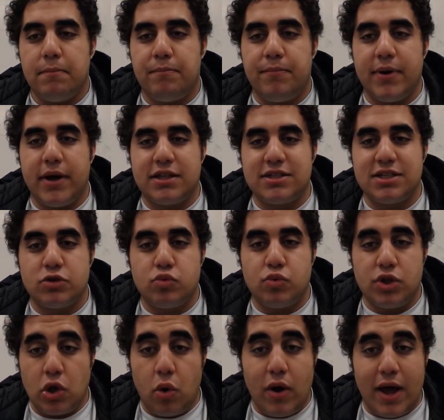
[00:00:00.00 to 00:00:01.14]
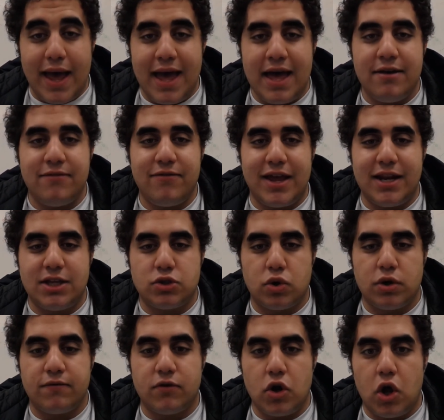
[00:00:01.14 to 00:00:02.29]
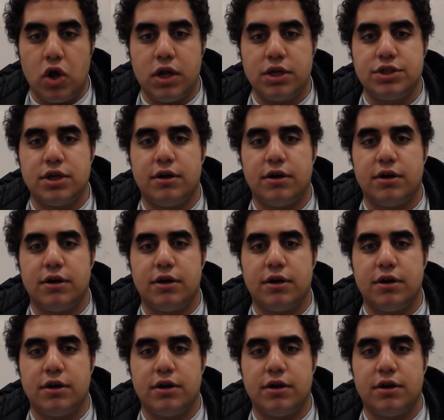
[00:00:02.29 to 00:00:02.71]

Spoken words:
But since we don't have any sort of knowledge